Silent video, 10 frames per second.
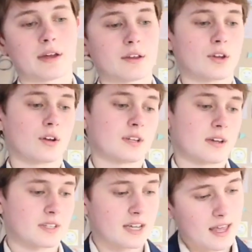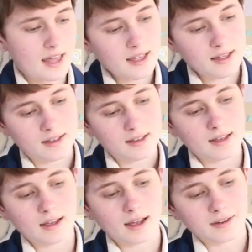now you go down to here,
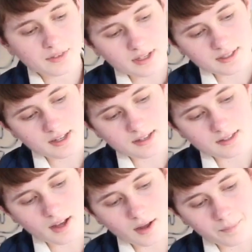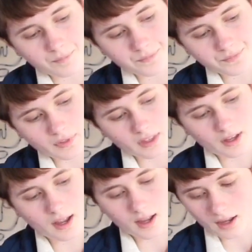and this is
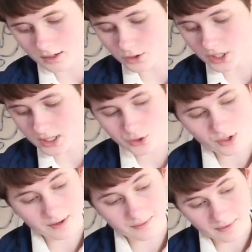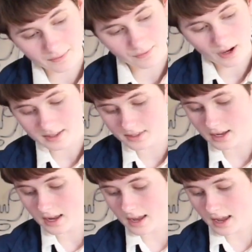G string 5th fret
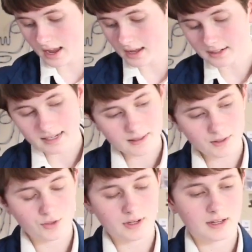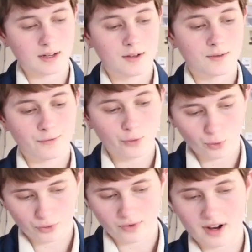and E string
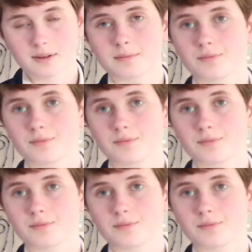4th fret.